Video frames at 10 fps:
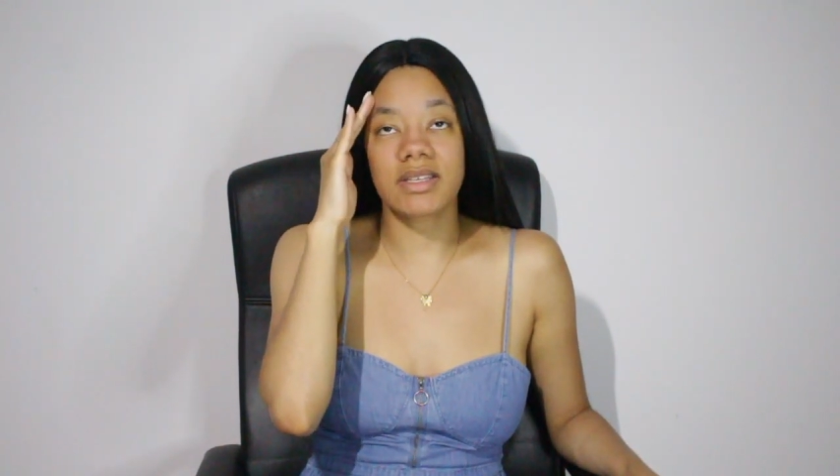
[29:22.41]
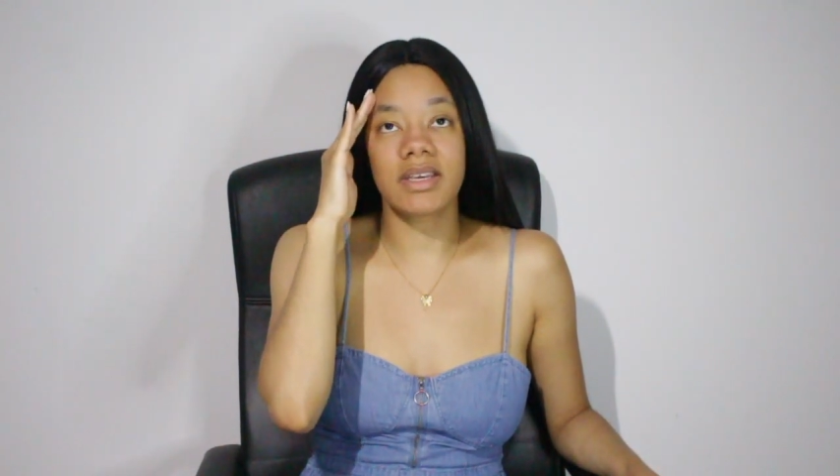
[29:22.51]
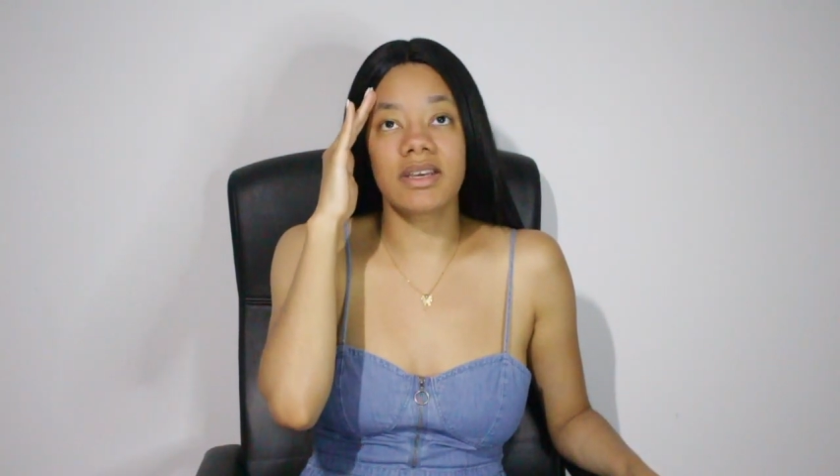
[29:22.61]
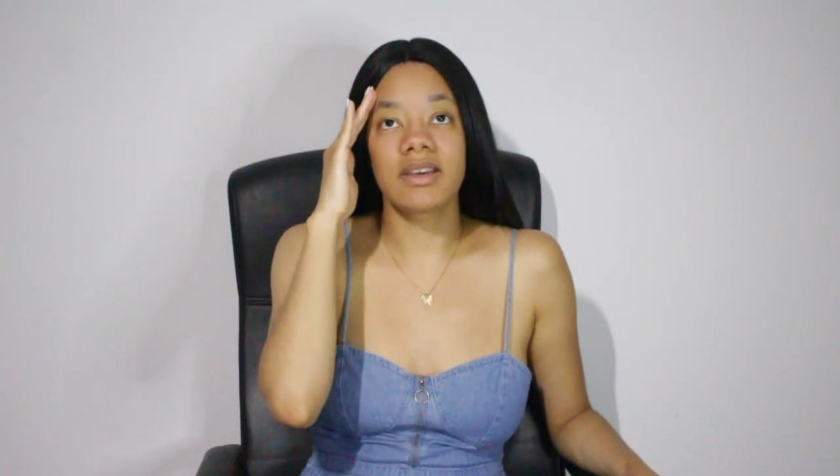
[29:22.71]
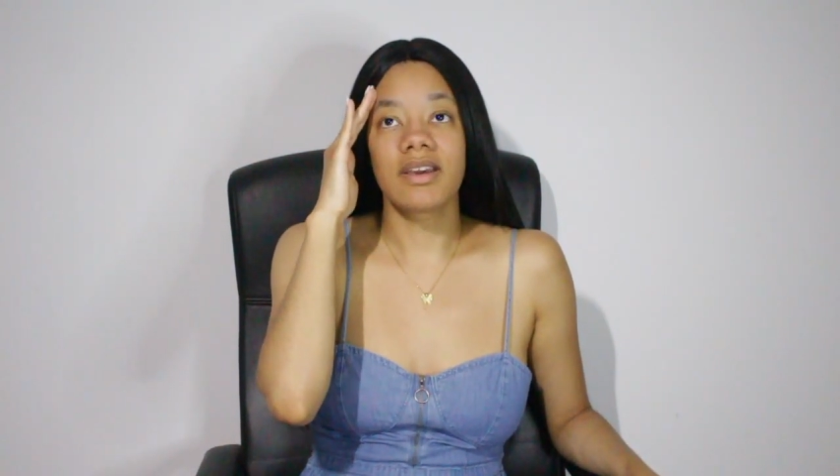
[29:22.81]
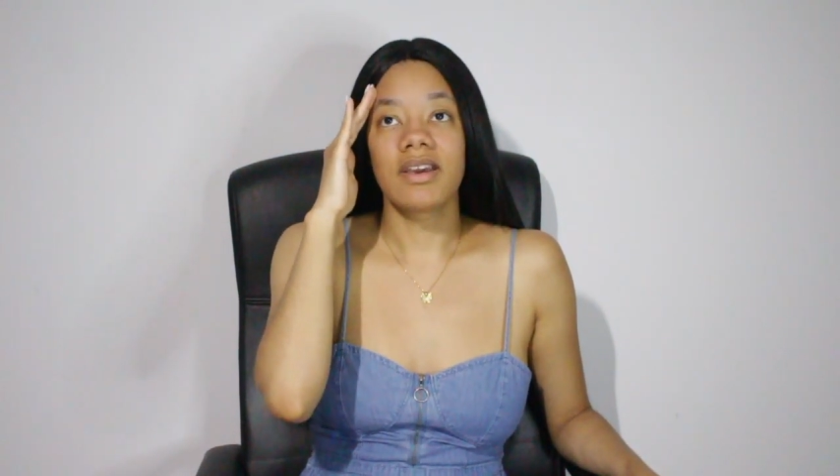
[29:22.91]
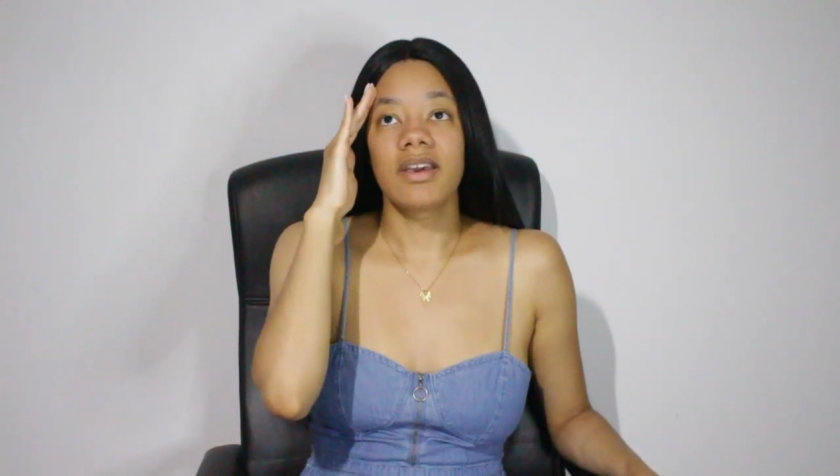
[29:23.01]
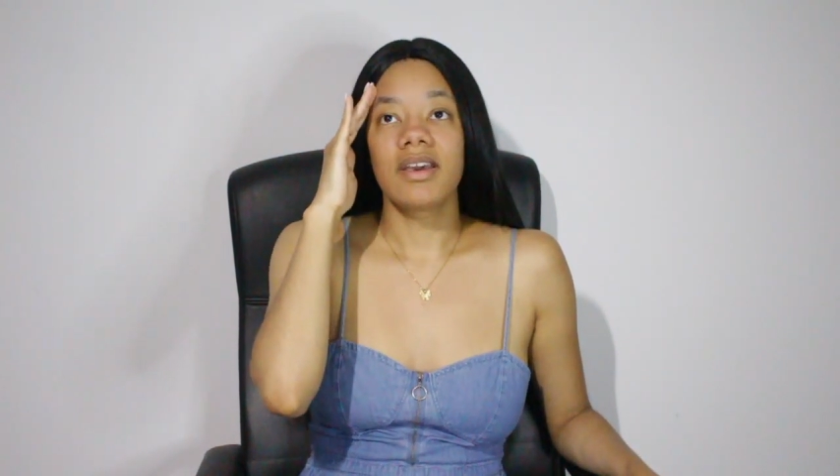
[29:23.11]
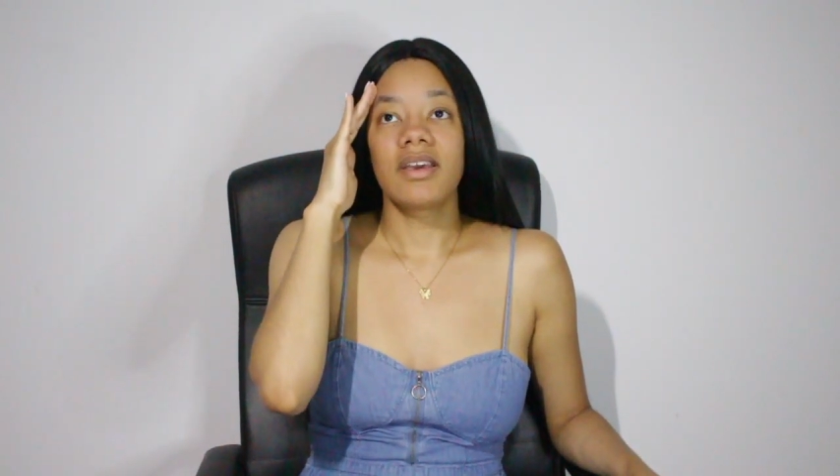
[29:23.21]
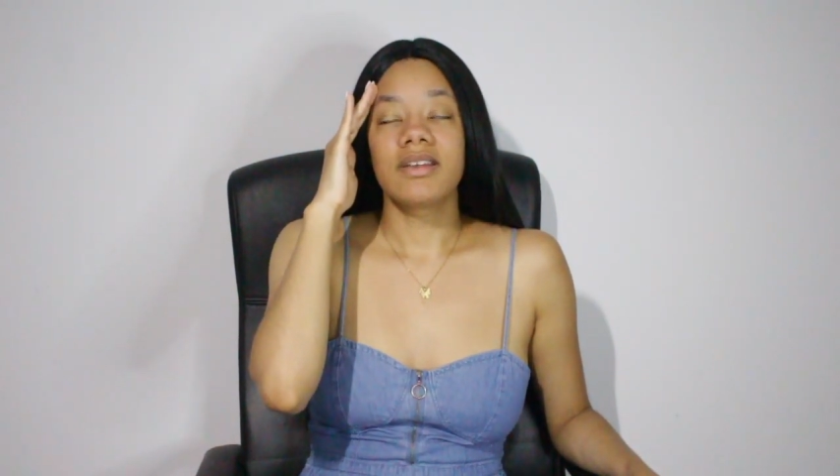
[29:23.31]
Like,
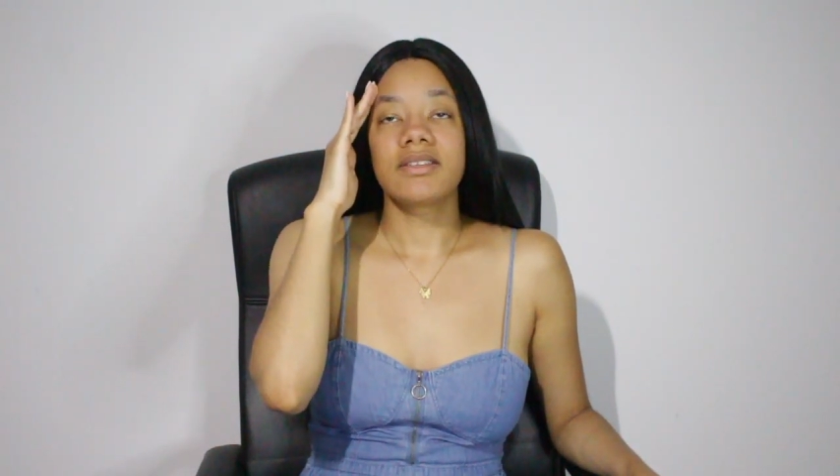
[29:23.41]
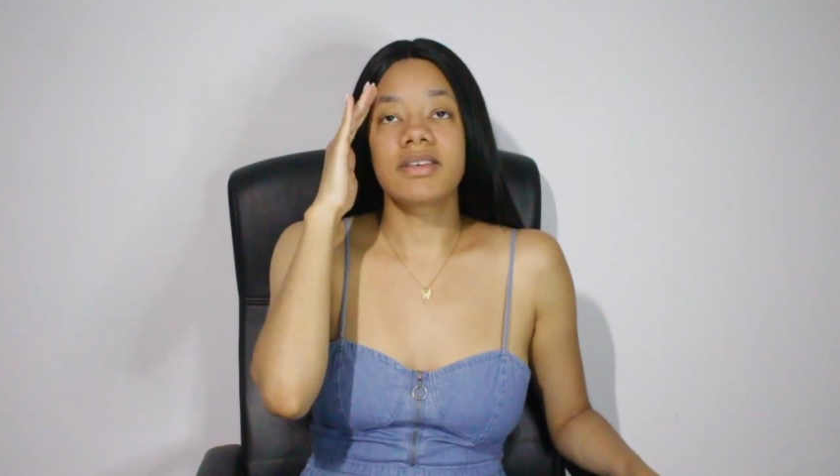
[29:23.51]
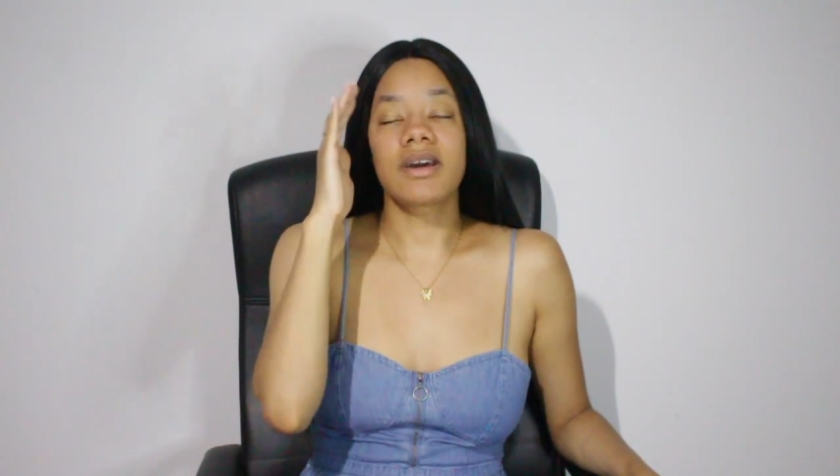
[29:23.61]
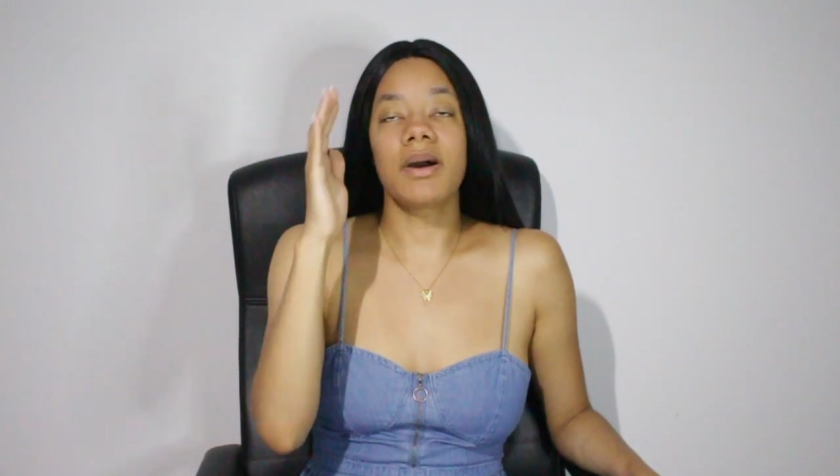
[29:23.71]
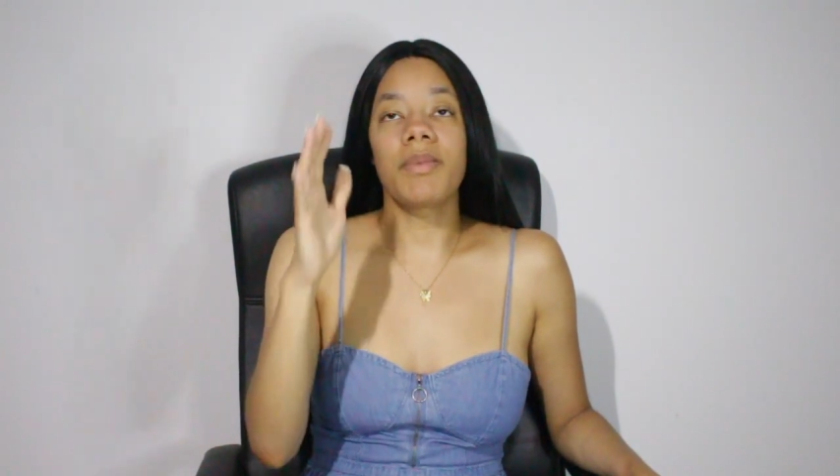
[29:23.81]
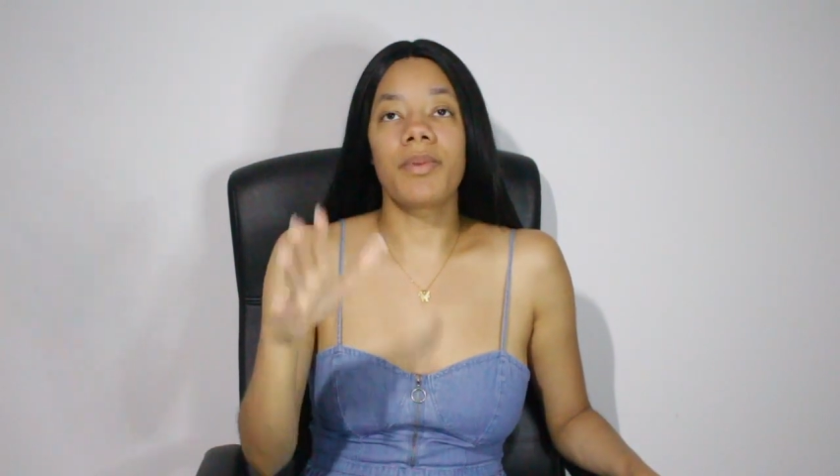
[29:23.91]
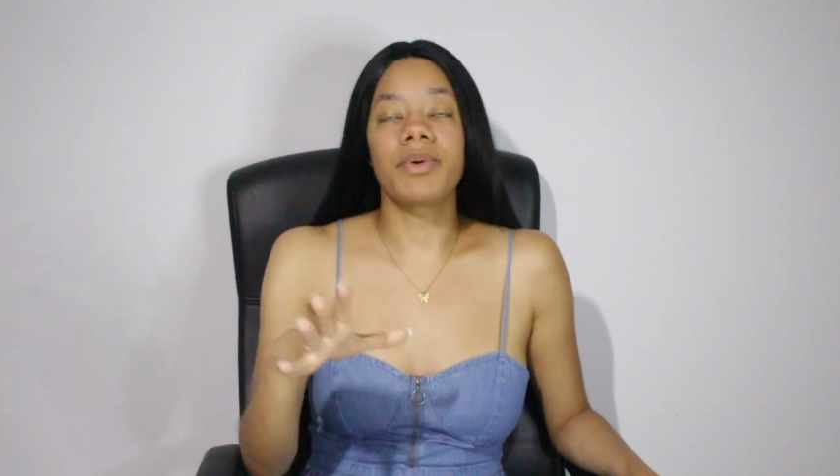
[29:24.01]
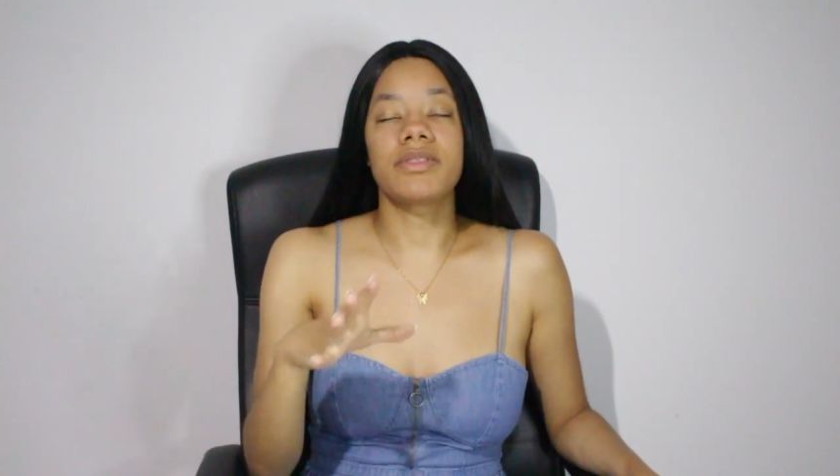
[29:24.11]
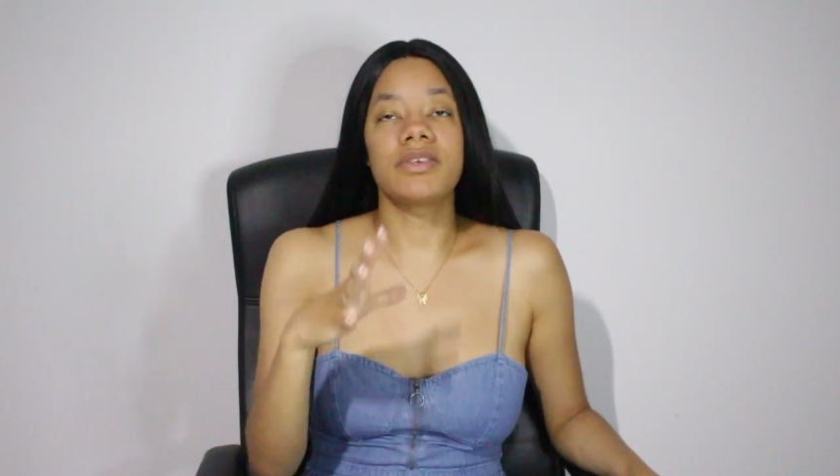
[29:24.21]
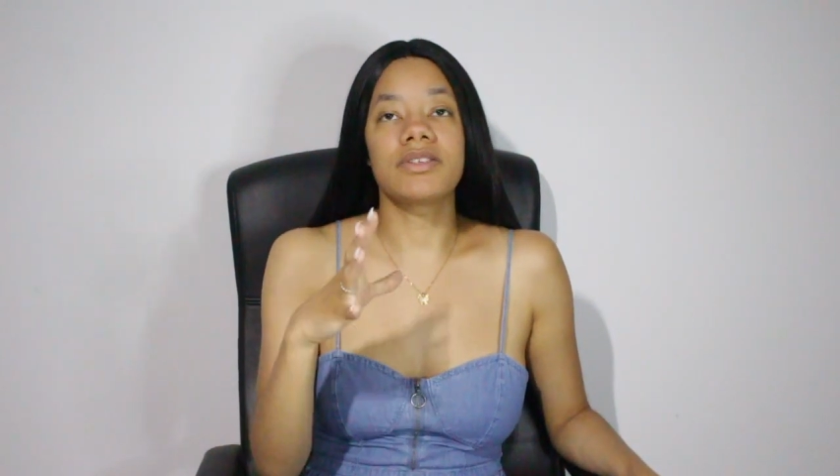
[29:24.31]
to come up
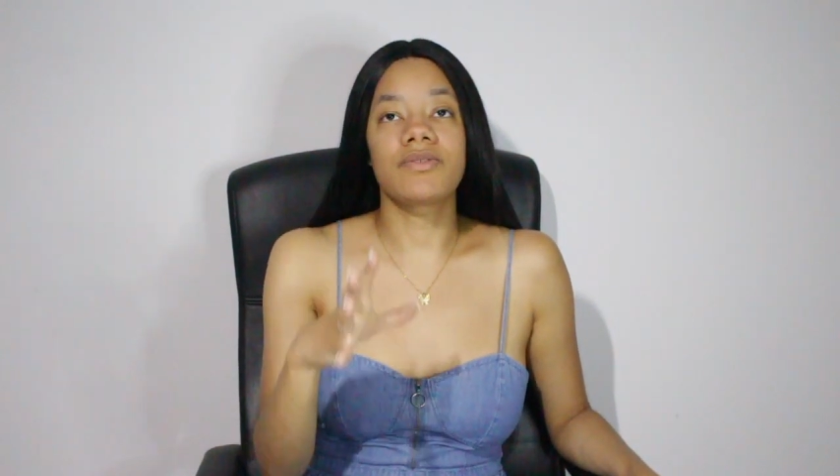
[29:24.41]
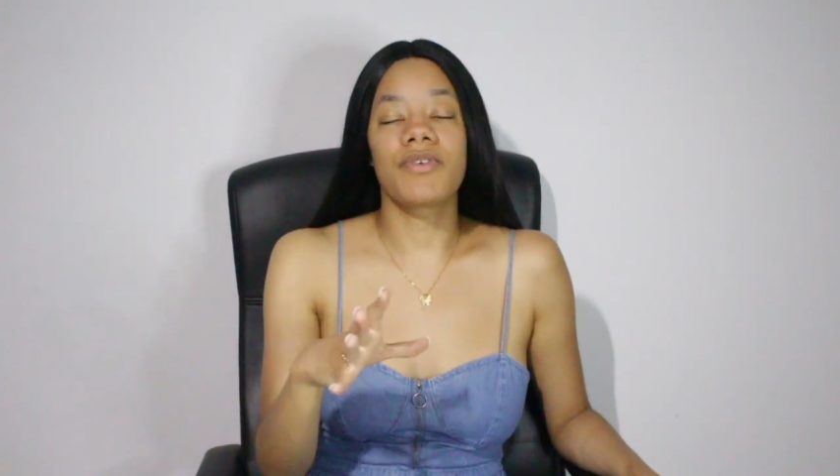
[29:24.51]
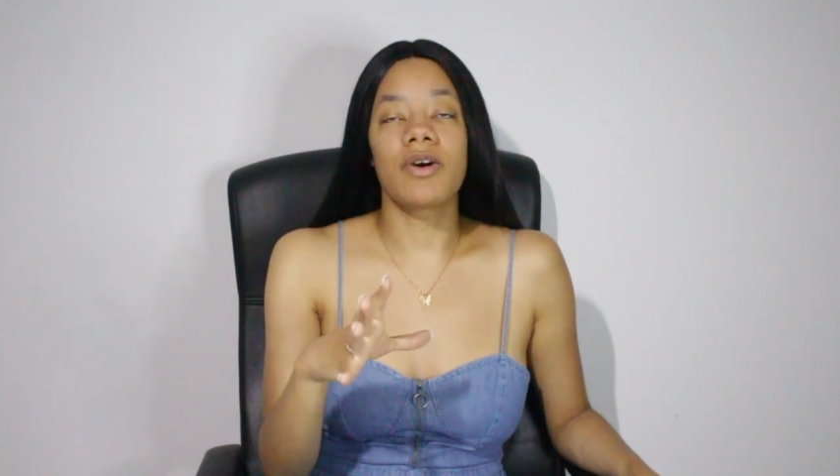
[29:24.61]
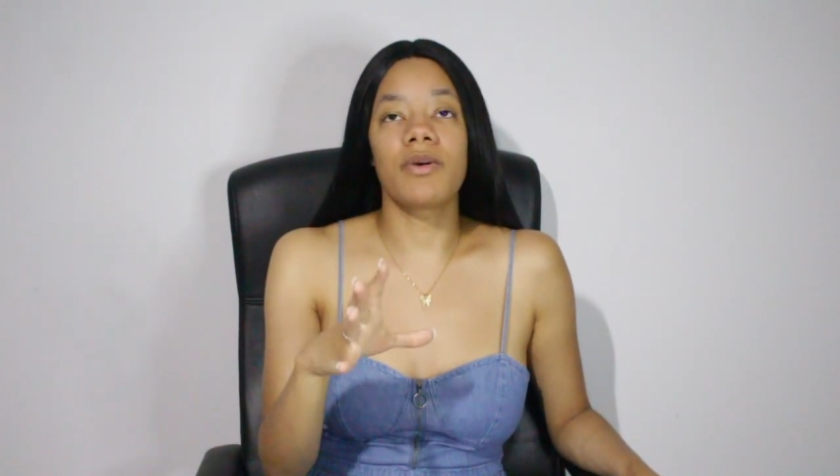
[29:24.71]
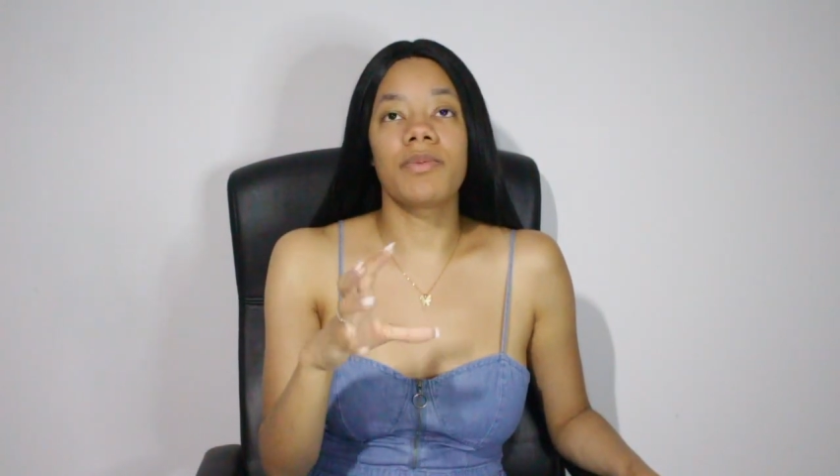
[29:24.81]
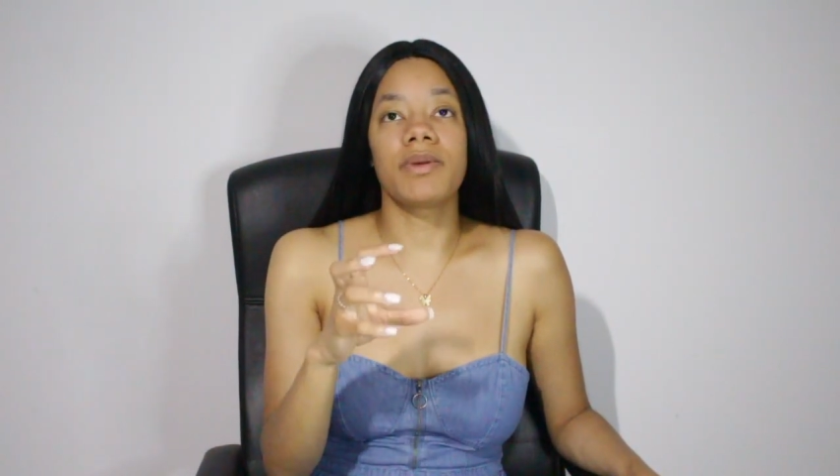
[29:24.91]
with this film